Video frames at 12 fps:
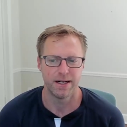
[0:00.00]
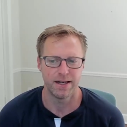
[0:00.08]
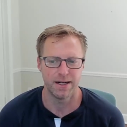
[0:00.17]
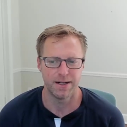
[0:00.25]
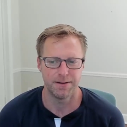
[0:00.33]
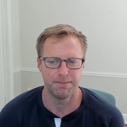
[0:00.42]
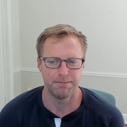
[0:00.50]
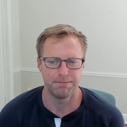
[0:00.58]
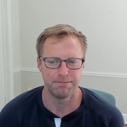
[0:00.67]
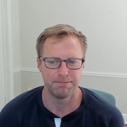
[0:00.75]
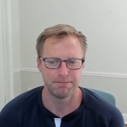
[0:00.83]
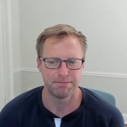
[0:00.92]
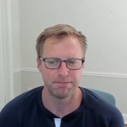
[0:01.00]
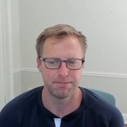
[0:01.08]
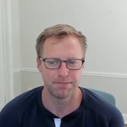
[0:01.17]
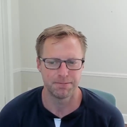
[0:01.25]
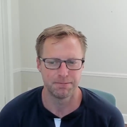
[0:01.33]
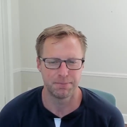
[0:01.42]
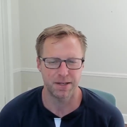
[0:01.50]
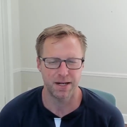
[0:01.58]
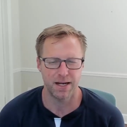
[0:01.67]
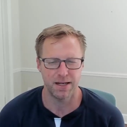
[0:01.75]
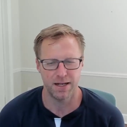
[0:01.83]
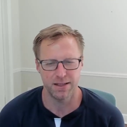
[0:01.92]
Um,
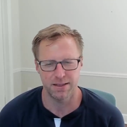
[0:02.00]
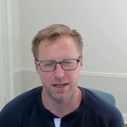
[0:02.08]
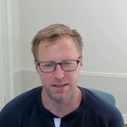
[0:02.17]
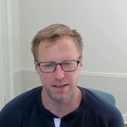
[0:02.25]
but I, I,